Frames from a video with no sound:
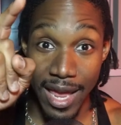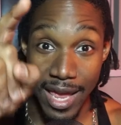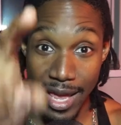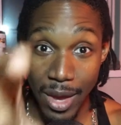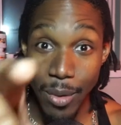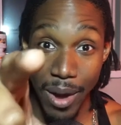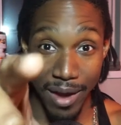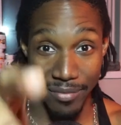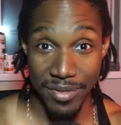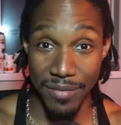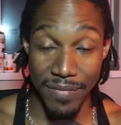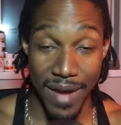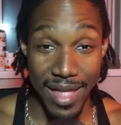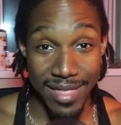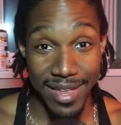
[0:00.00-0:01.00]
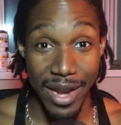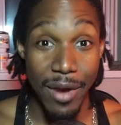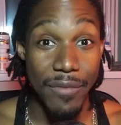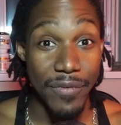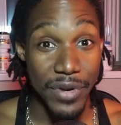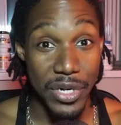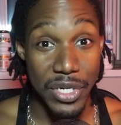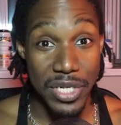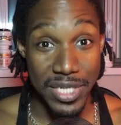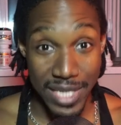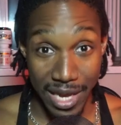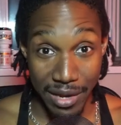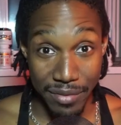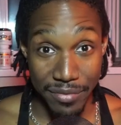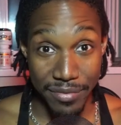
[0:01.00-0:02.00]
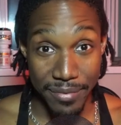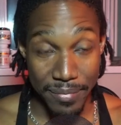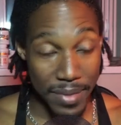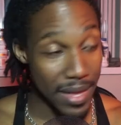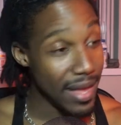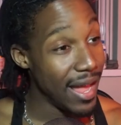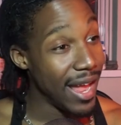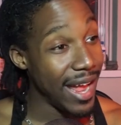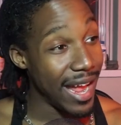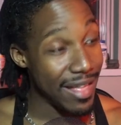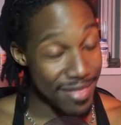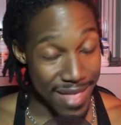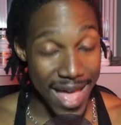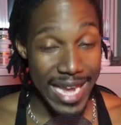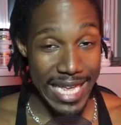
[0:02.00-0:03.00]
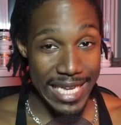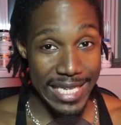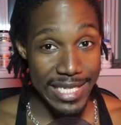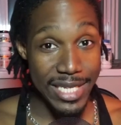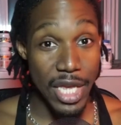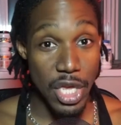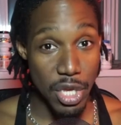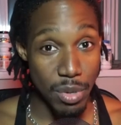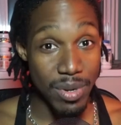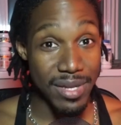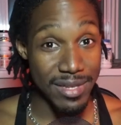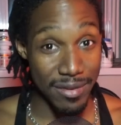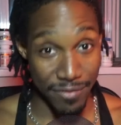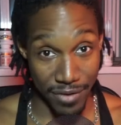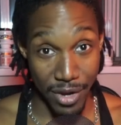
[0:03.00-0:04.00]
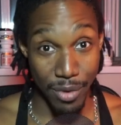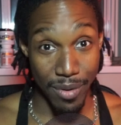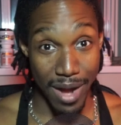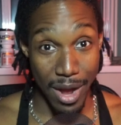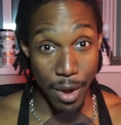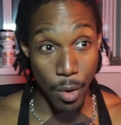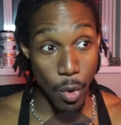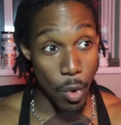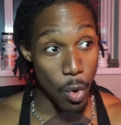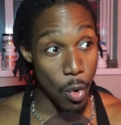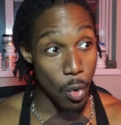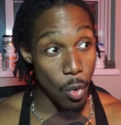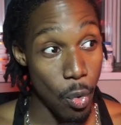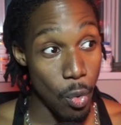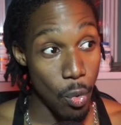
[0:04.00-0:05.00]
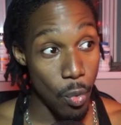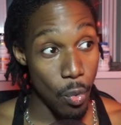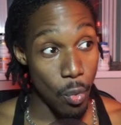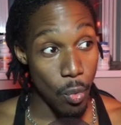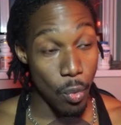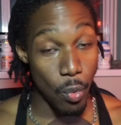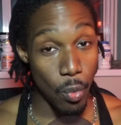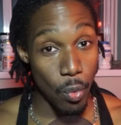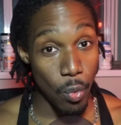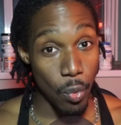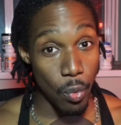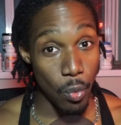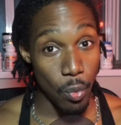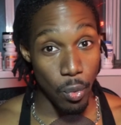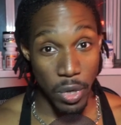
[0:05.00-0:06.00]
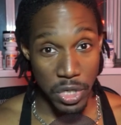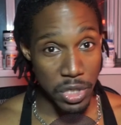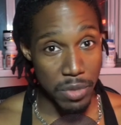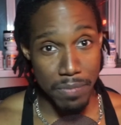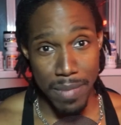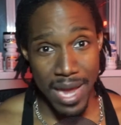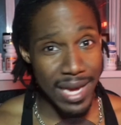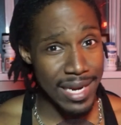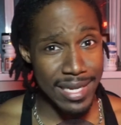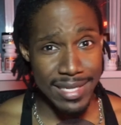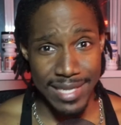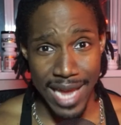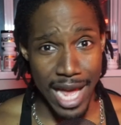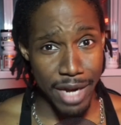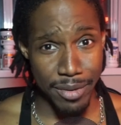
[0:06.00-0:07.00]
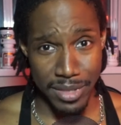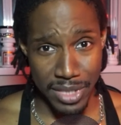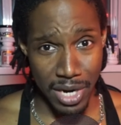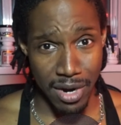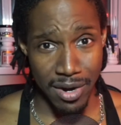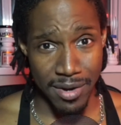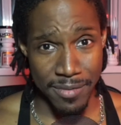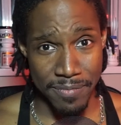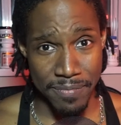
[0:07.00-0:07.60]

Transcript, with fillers: You have to find it out for yourself. And that is, you need to figure out what your maintenance calories are